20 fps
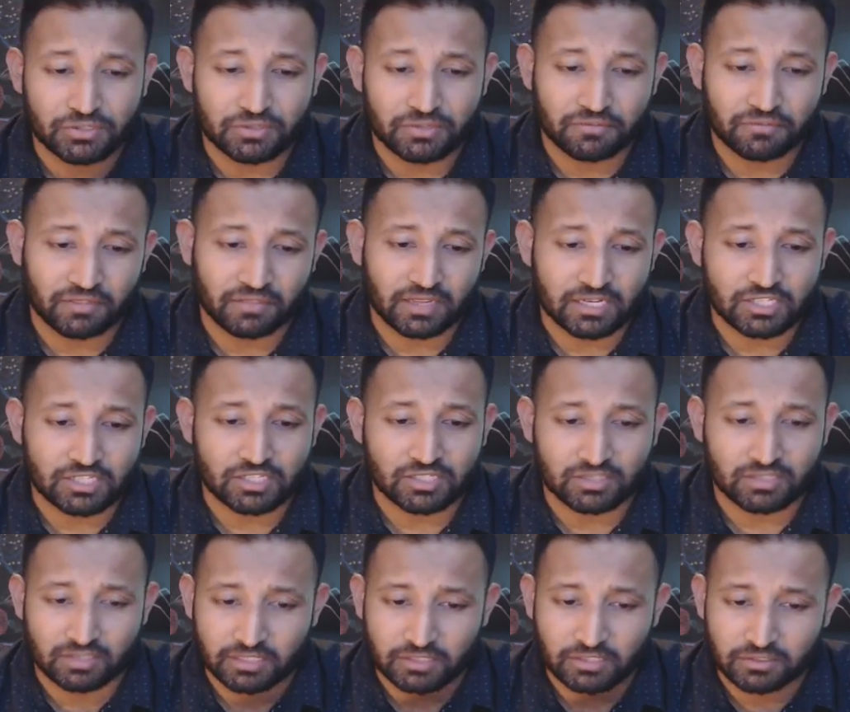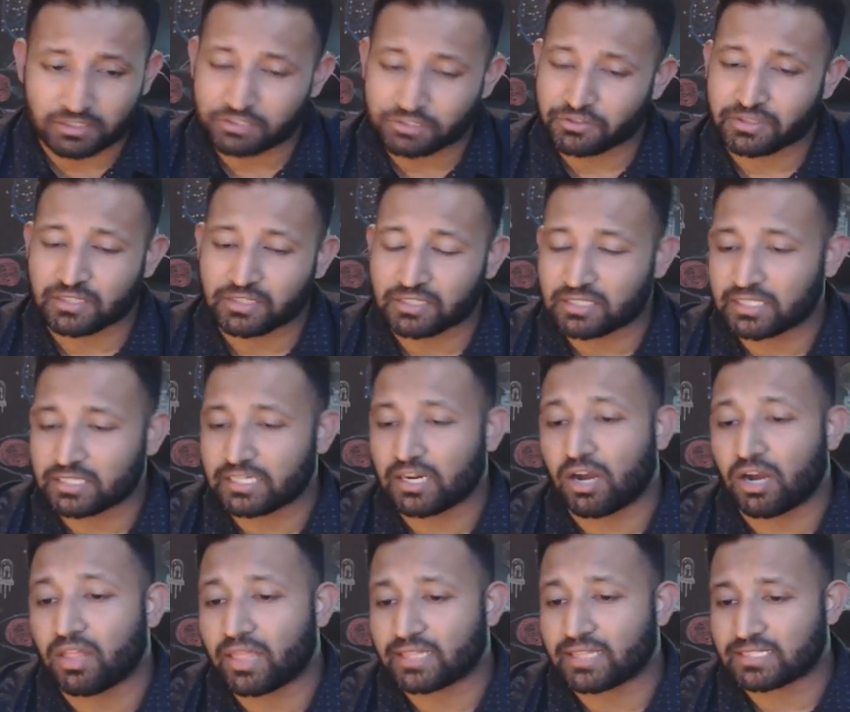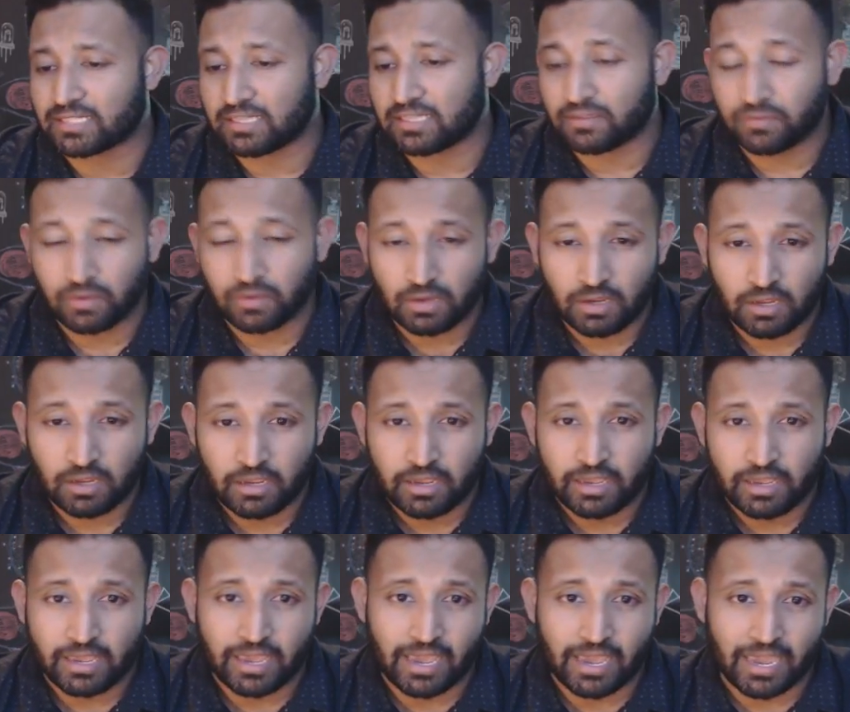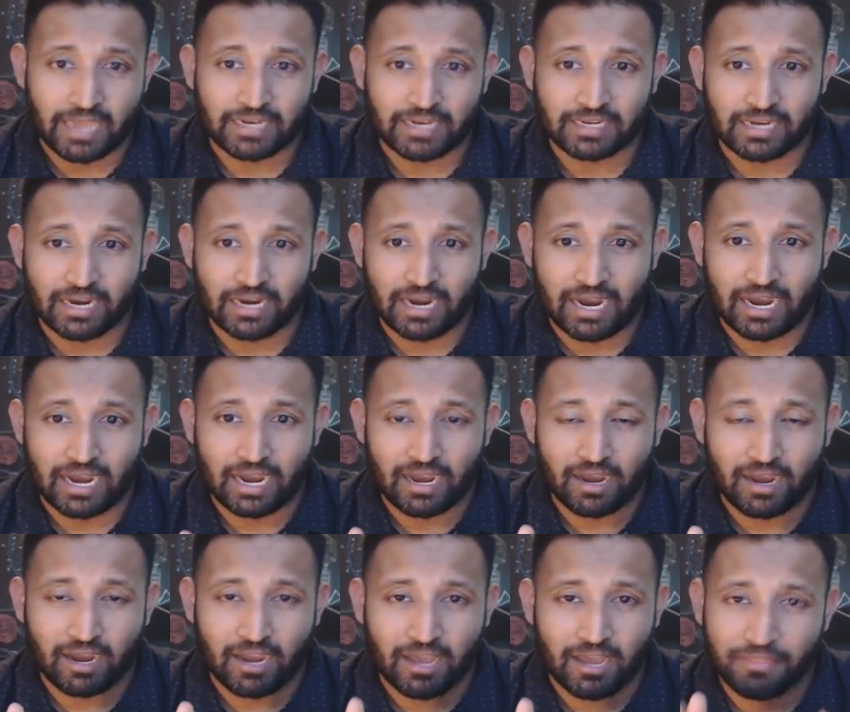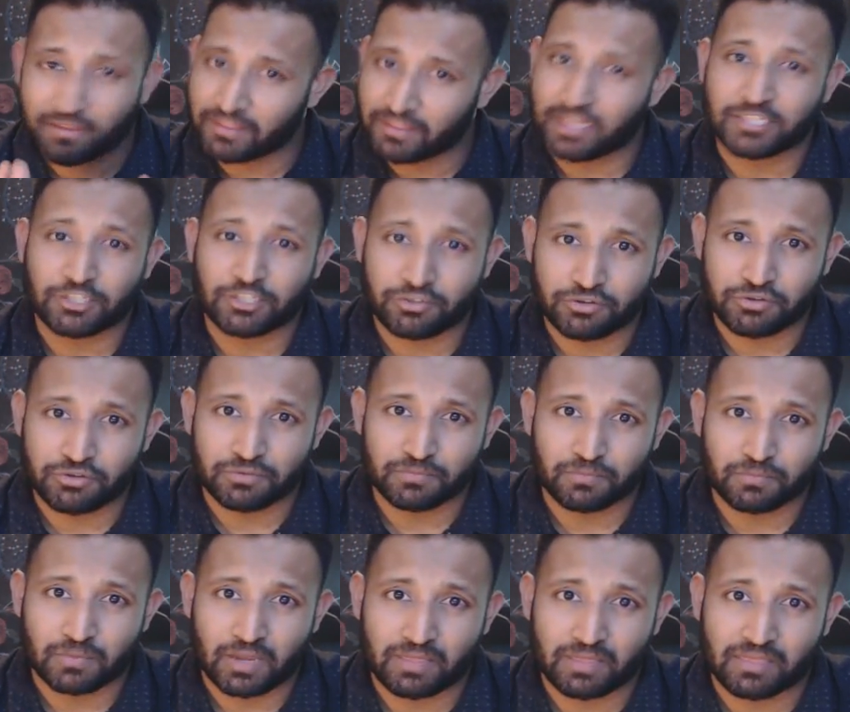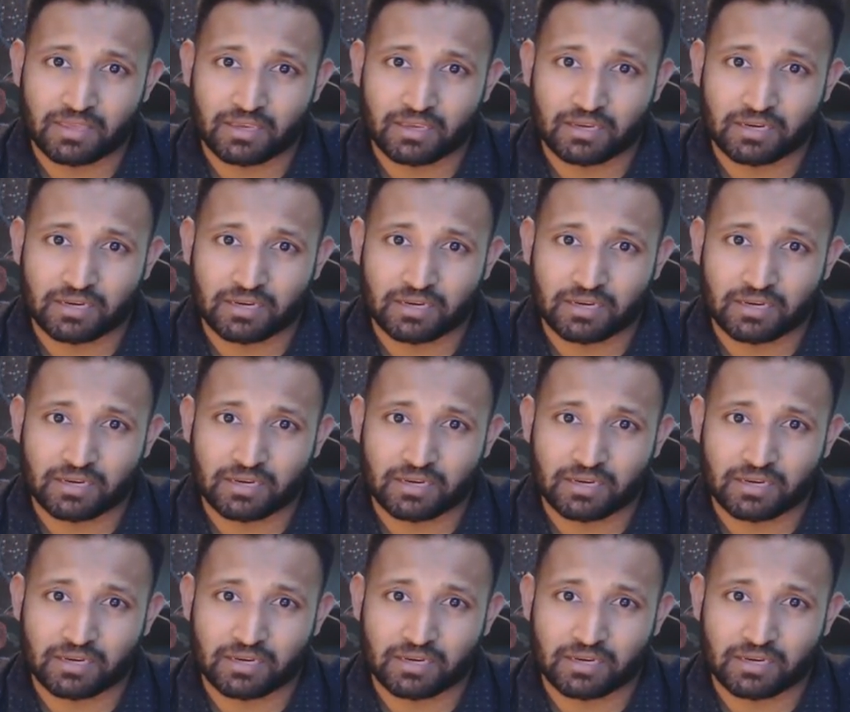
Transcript: flush, you know, drink the tea, all that stuff. And I think that's true. I think